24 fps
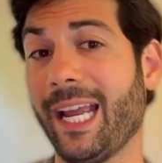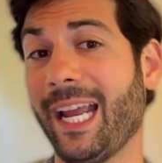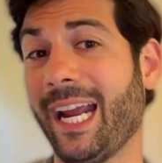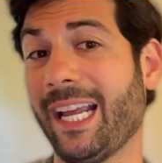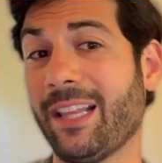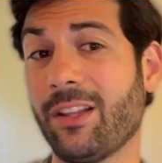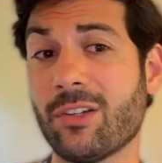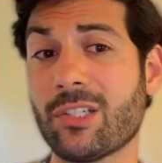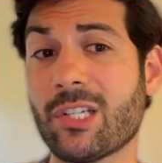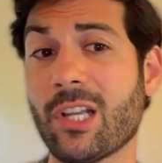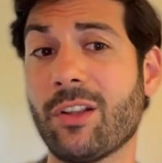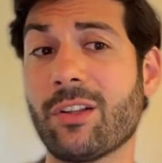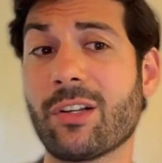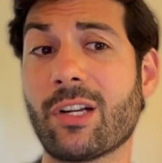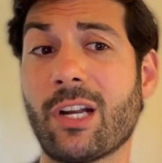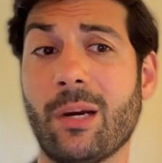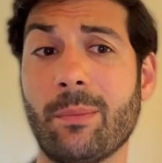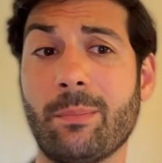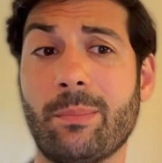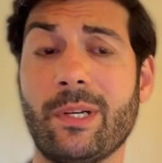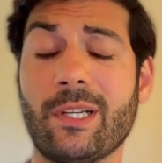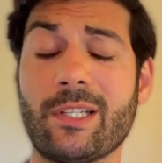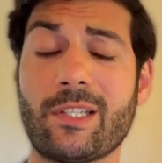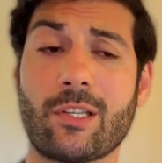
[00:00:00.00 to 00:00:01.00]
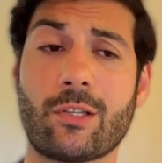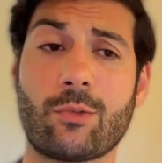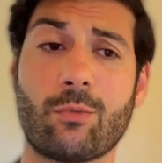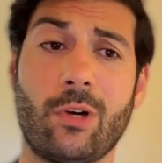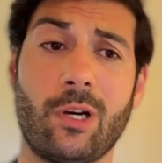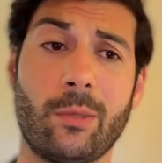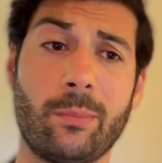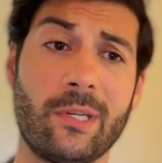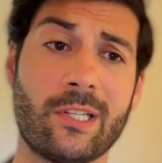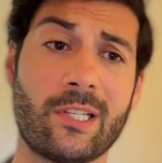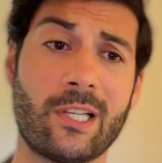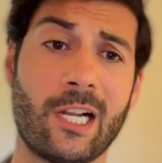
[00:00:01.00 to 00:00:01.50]
And there's other companies as
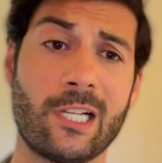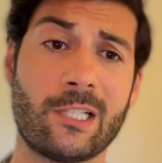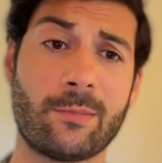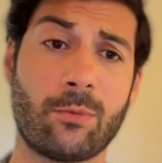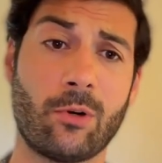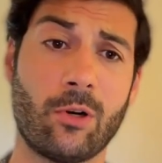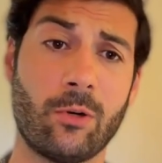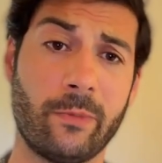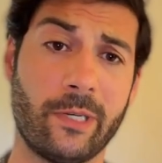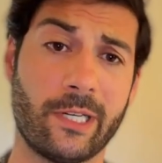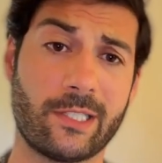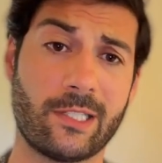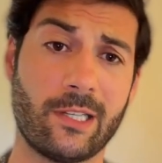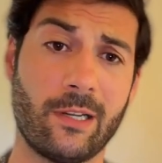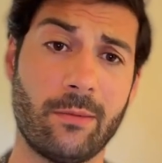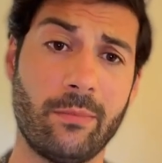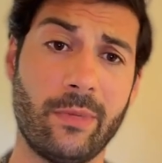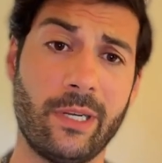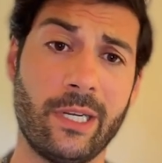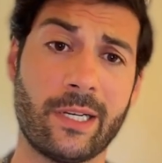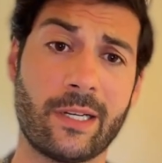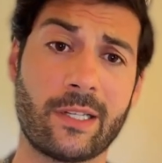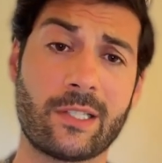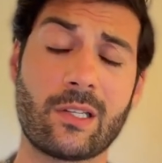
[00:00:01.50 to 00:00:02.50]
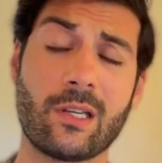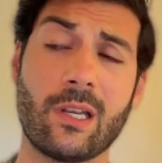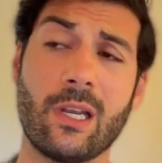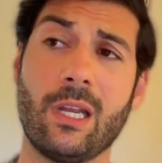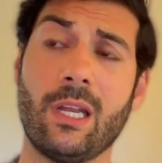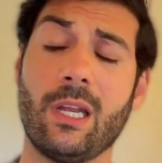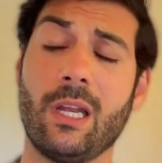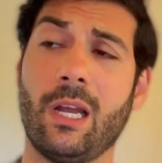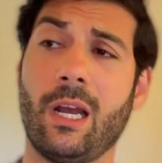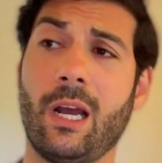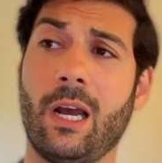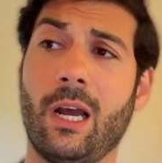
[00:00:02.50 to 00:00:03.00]
well besides ProMix that makes
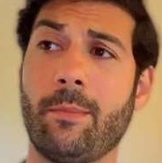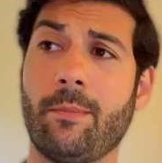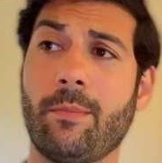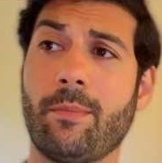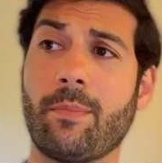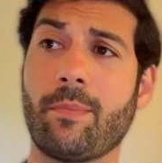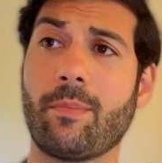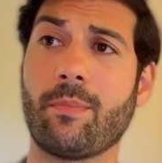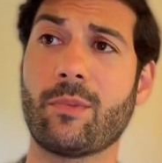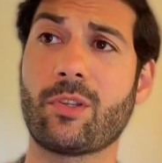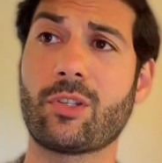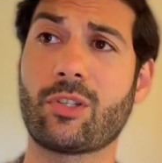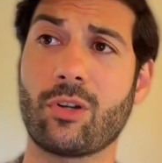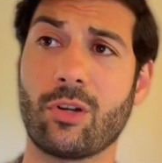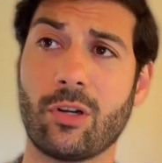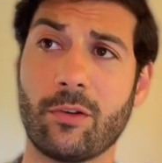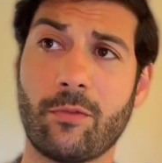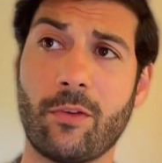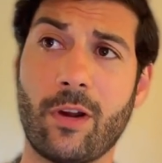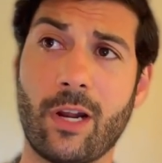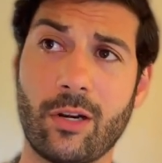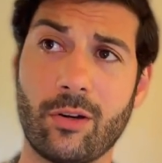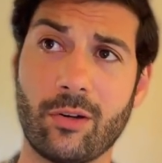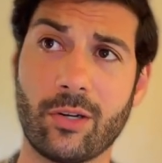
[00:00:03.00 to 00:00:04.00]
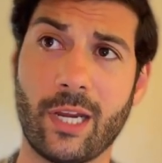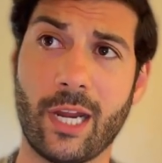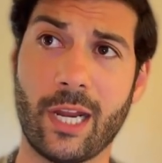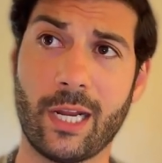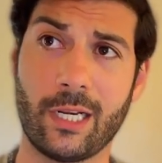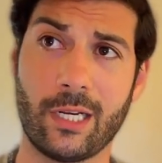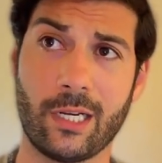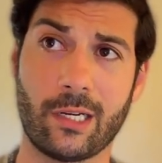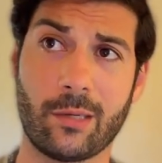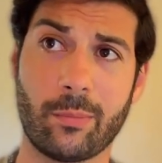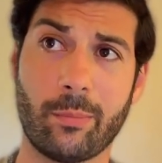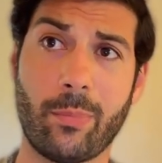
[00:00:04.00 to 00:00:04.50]
um, certified
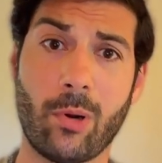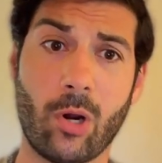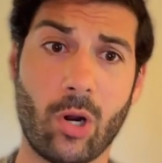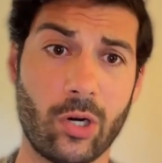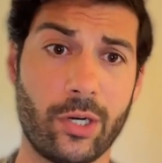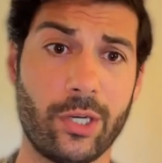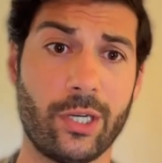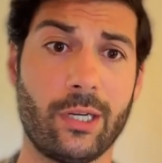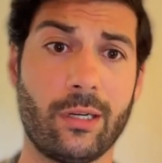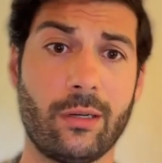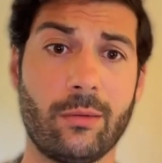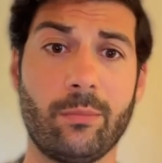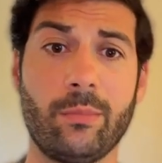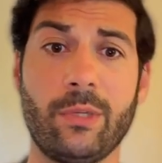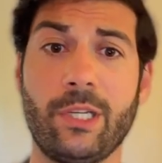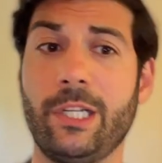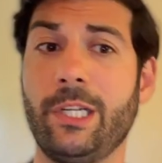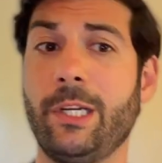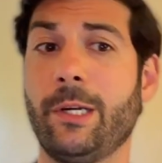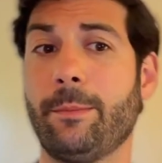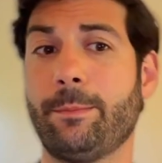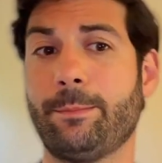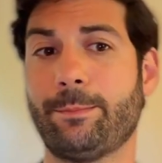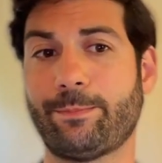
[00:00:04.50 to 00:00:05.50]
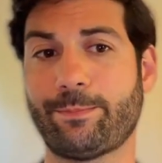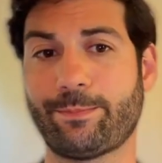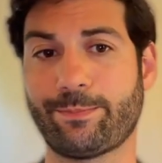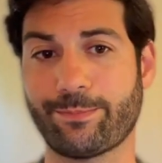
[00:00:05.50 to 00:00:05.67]
organic potting medium.